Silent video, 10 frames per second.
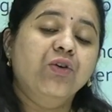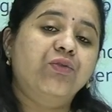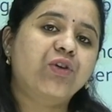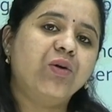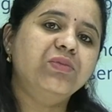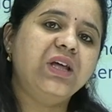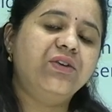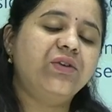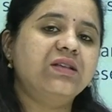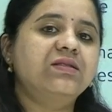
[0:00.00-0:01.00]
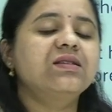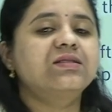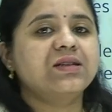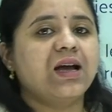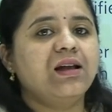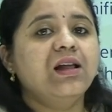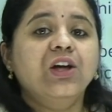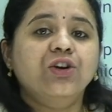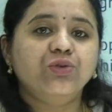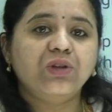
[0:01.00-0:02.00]
From their dressing style
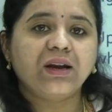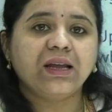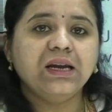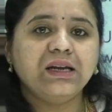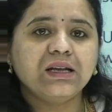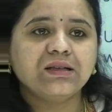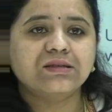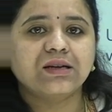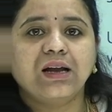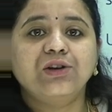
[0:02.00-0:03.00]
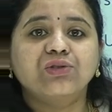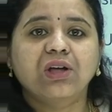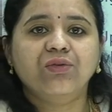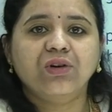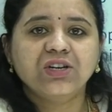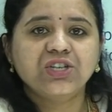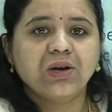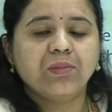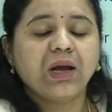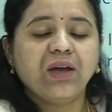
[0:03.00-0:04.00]
to their eating style to their
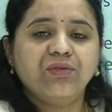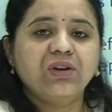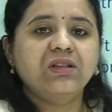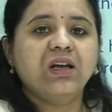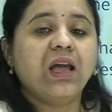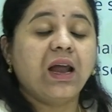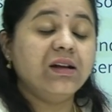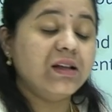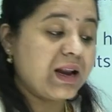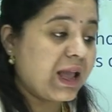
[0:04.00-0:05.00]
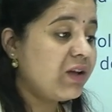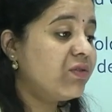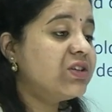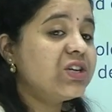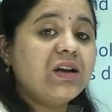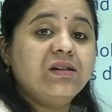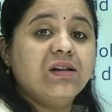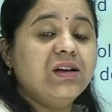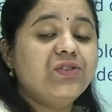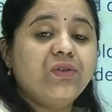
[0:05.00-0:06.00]
worship, everything and the language and
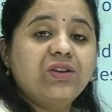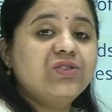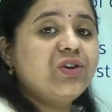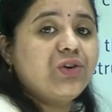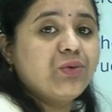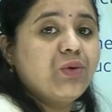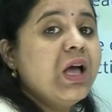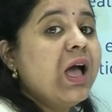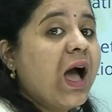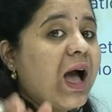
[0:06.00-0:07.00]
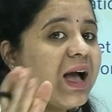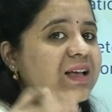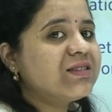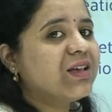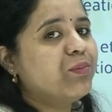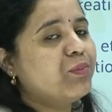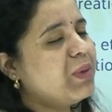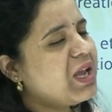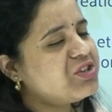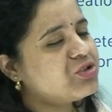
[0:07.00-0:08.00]
the literature too has
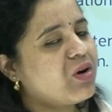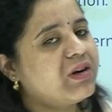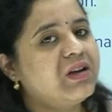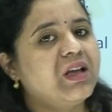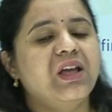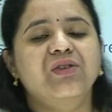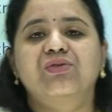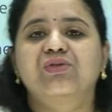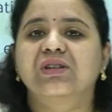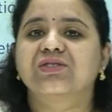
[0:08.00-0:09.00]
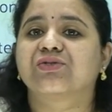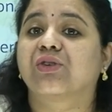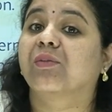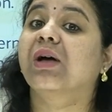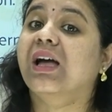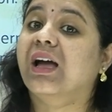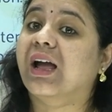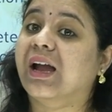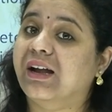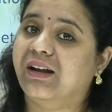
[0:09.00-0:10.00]
majority influence from
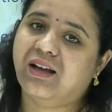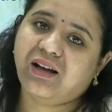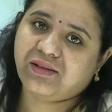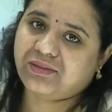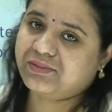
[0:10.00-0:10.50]
India.